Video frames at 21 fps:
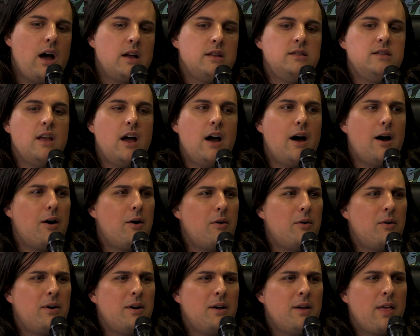
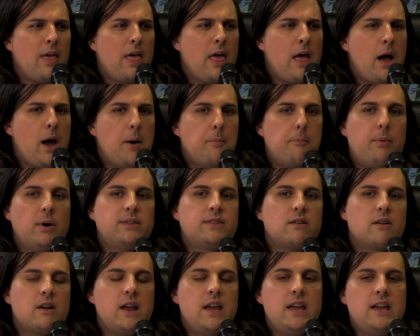No, but
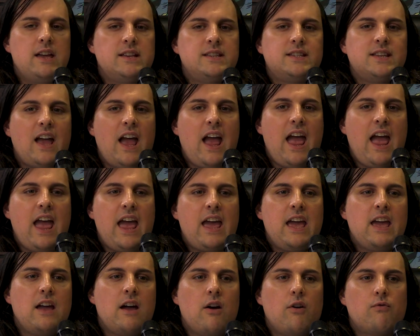there is a